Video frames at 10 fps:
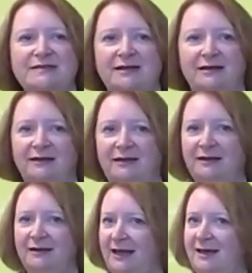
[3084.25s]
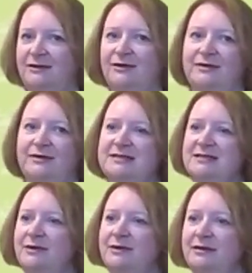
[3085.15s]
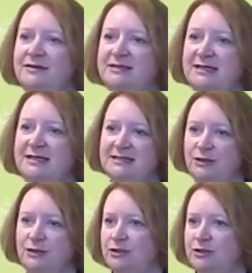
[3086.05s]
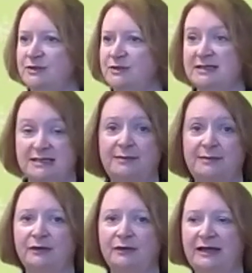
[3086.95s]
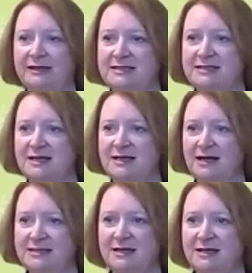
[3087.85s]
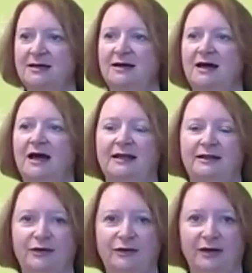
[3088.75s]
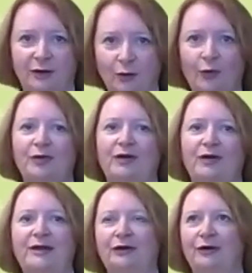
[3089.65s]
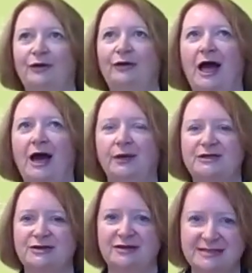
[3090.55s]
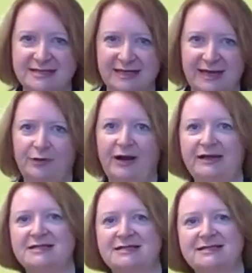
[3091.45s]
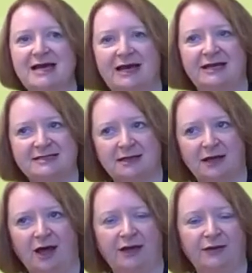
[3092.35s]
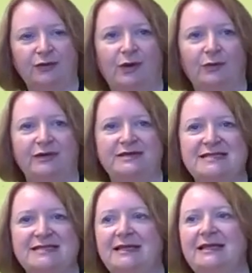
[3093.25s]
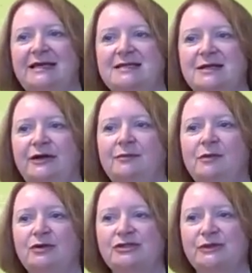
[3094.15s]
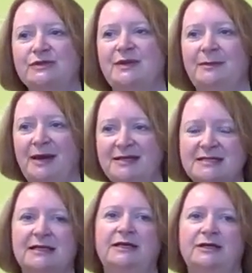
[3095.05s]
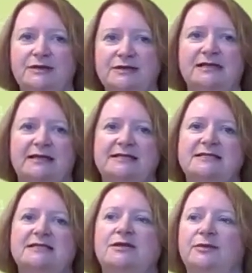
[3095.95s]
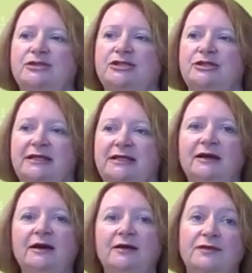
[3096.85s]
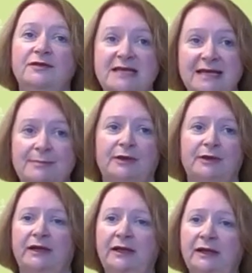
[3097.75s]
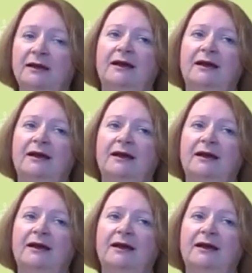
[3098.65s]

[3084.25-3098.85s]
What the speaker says: And I think, again, this is one of those things that you can do as a team building exercise. And you can incorporate, how do we do things in our practice? How does it align with what we see in these learning modules? But basically using these as an opportunity for team building.